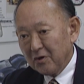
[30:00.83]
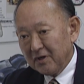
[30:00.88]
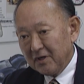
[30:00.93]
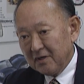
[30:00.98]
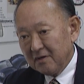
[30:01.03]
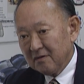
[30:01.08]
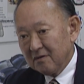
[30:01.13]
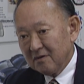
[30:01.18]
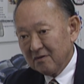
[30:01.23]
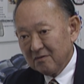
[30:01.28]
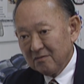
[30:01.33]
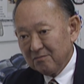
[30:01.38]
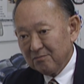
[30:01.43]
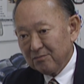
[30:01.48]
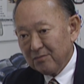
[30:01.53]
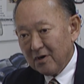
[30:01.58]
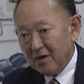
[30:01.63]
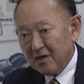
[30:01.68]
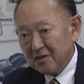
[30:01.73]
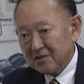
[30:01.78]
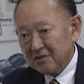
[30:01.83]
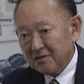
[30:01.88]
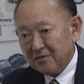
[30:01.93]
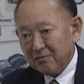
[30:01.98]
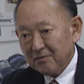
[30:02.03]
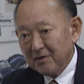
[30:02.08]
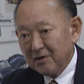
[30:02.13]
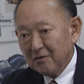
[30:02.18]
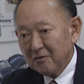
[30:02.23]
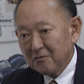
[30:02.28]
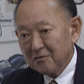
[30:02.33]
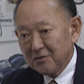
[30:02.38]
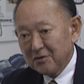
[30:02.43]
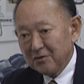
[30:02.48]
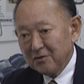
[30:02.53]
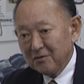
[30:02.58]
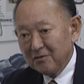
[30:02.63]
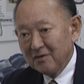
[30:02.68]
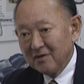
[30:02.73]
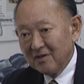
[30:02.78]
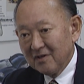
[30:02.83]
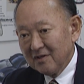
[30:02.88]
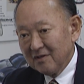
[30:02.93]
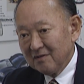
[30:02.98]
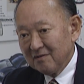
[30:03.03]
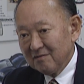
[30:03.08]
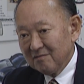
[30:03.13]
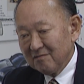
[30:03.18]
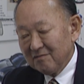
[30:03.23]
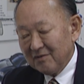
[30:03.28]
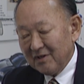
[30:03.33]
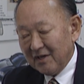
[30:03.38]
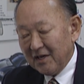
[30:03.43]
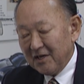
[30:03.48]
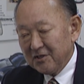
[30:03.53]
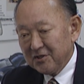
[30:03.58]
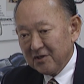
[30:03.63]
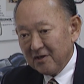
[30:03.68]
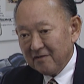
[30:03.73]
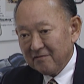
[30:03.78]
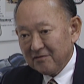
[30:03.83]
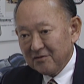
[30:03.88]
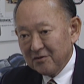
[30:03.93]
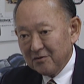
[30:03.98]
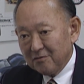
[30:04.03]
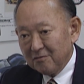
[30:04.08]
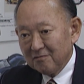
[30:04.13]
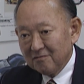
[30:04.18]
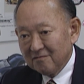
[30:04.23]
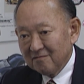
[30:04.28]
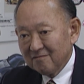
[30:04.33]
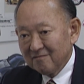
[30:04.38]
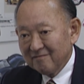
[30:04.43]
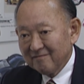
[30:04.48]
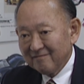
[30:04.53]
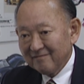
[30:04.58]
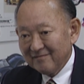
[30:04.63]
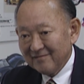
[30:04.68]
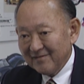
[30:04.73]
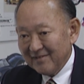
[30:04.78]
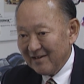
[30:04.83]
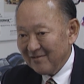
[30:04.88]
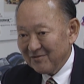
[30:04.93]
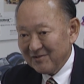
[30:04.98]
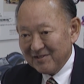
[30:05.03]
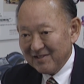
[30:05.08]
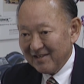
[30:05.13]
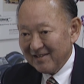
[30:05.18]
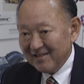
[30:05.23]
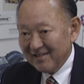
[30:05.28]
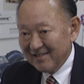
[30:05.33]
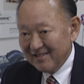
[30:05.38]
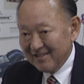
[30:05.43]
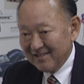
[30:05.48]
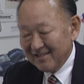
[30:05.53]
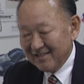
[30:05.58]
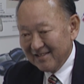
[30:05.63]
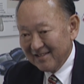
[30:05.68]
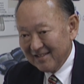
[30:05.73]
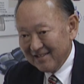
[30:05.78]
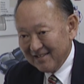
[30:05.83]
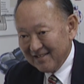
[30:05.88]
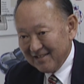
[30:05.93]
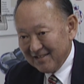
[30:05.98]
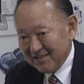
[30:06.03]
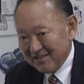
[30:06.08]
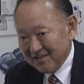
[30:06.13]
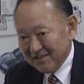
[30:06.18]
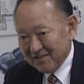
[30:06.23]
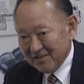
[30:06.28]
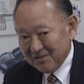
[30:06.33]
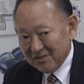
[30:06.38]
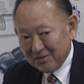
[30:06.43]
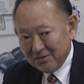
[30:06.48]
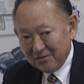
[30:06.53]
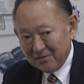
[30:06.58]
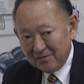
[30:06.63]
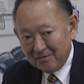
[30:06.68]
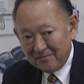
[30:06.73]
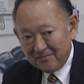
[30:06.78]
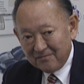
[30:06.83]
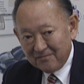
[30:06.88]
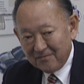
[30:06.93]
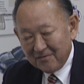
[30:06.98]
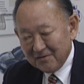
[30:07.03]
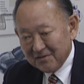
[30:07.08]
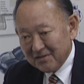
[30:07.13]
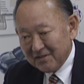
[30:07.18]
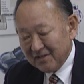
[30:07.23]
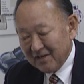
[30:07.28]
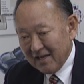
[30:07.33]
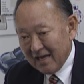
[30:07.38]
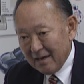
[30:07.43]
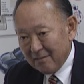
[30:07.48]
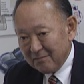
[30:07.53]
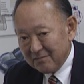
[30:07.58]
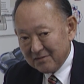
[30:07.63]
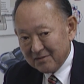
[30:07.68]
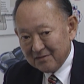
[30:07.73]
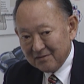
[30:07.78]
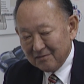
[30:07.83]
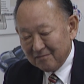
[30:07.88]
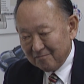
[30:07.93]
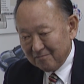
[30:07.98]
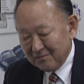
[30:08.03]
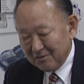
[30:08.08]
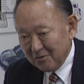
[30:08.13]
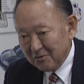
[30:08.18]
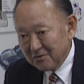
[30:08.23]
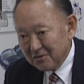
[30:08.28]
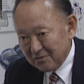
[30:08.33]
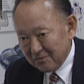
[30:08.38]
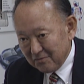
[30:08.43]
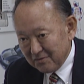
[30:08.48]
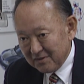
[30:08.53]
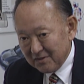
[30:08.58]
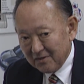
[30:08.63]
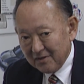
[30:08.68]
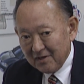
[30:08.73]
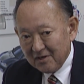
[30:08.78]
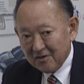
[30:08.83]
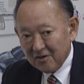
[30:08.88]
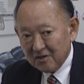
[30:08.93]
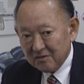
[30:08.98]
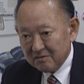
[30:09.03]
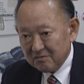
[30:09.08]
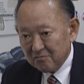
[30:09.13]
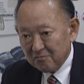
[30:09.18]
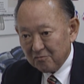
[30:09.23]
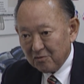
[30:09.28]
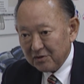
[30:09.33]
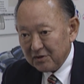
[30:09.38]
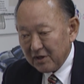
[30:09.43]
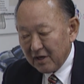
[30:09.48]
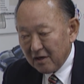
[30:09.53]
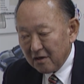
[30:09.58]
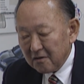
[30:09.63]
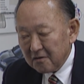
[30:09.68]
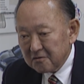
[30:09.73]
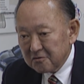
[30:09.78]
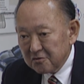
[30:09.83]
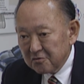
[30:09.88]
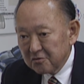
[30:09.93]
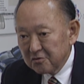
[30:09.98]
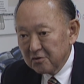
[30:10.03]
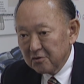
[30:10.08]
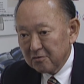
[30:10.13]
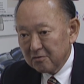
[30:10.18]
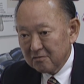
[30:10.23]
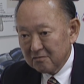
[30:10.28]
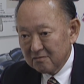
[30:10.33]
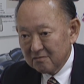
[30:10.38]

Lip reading: in Boss 302 HF2. That was it. So the first thing that happens, Knudsen was there, and he called, "What the hell did you do?"